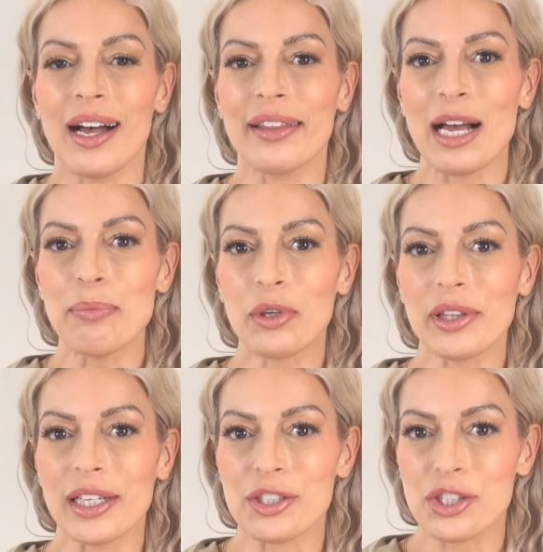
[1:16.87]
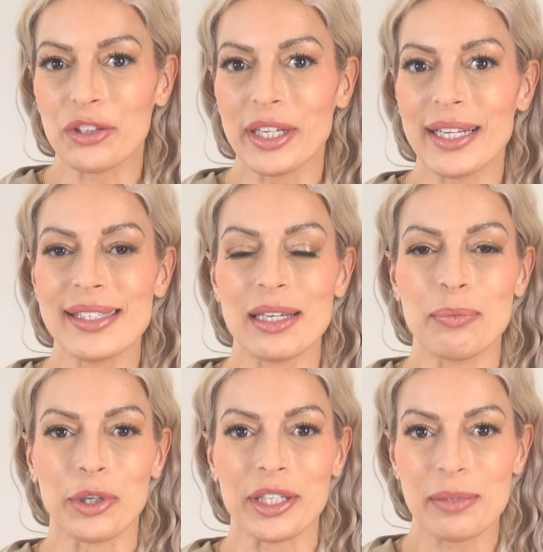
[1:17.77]
a lot more luxurious and
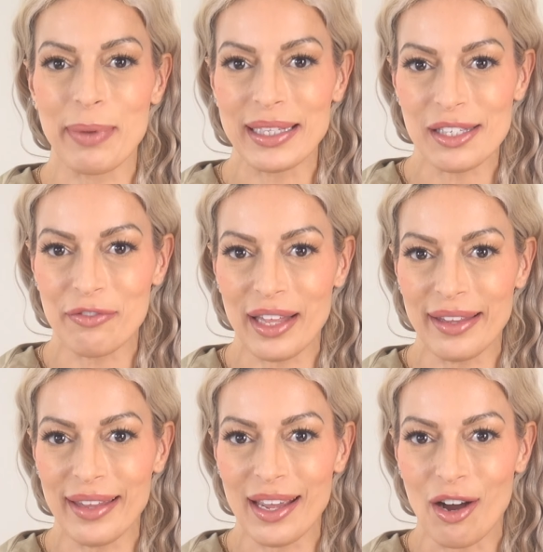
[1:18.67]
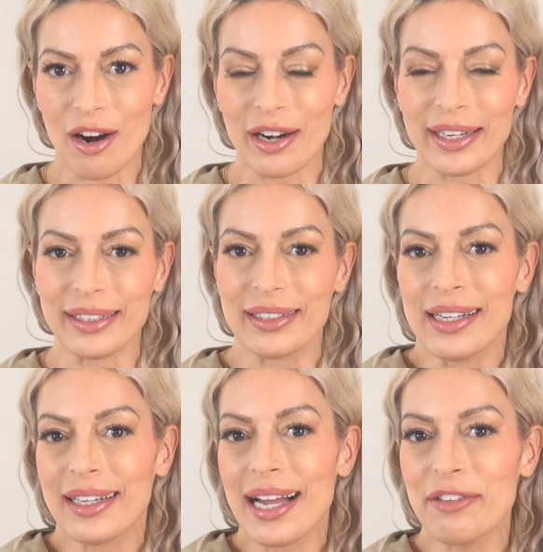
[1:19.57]
more expensive than they are, and
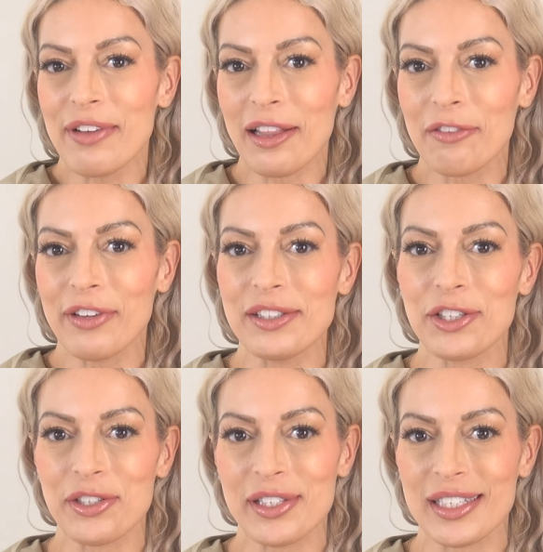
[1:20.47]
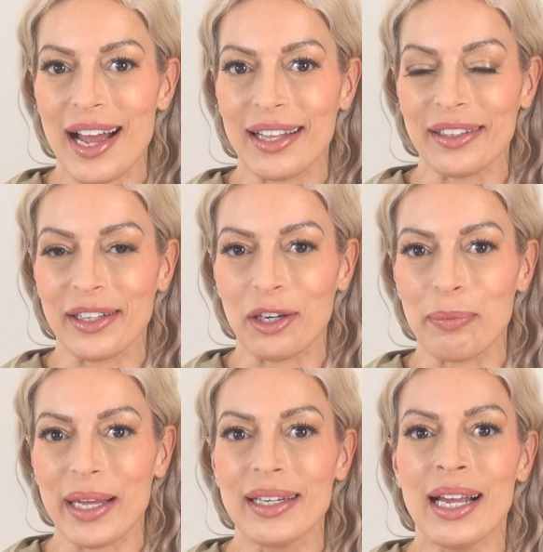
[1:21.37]
kind of elevates your style a little
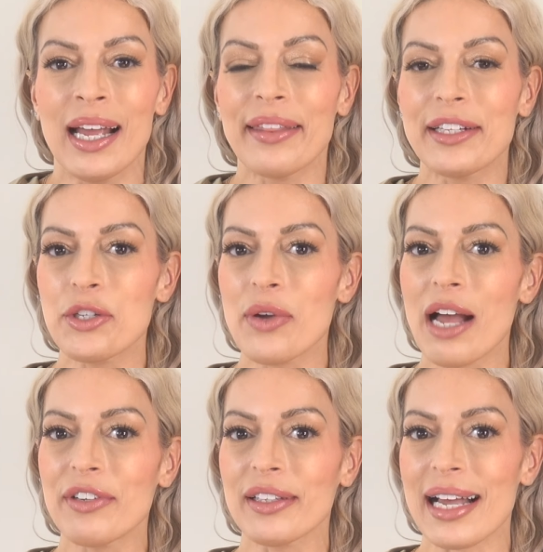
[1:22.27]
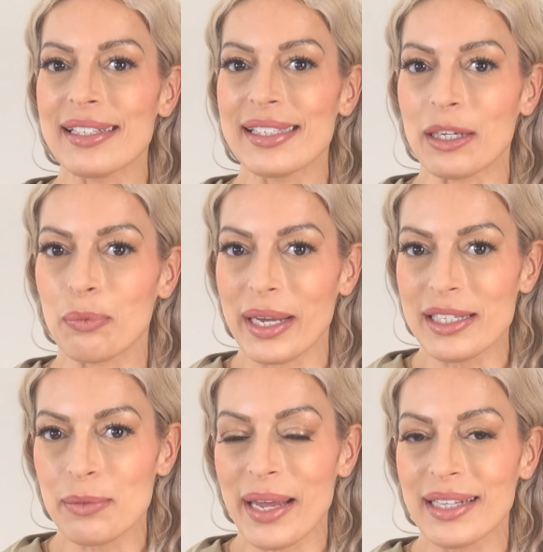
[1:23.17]
bit. They do have an elastic
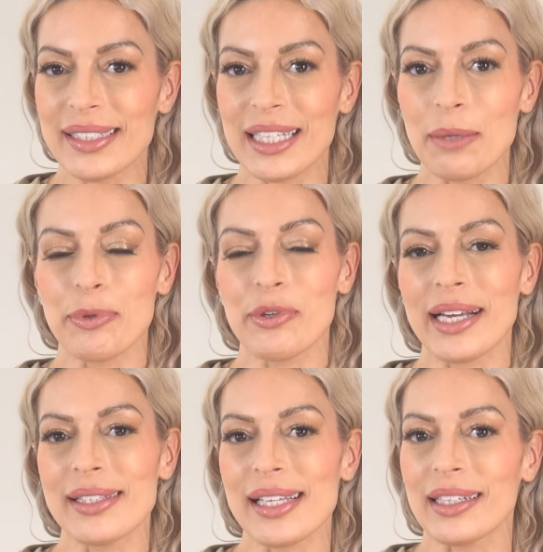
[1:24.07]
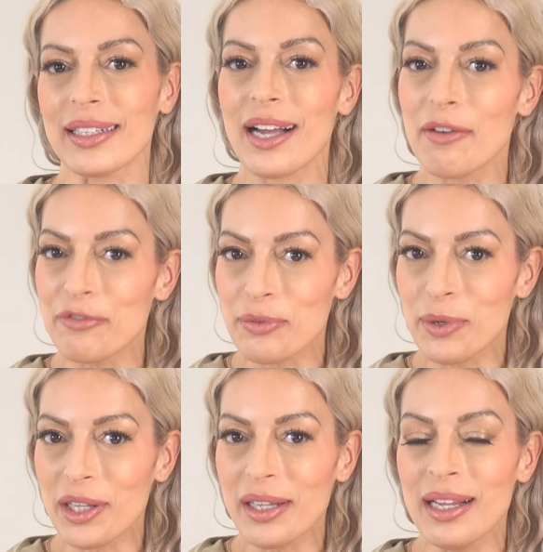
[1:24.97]
waistband to keep you nice and
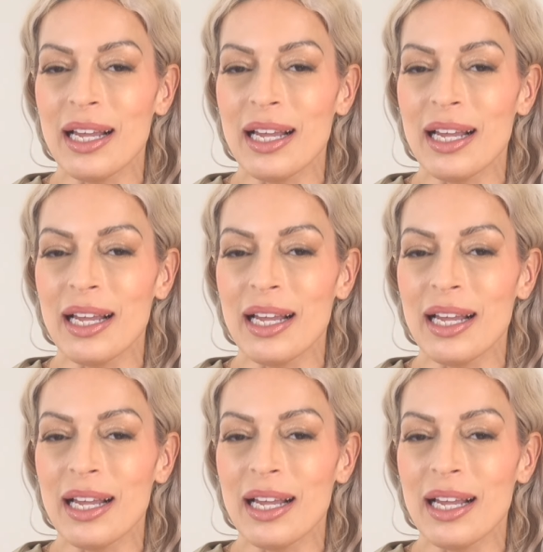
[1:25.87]
comfortable,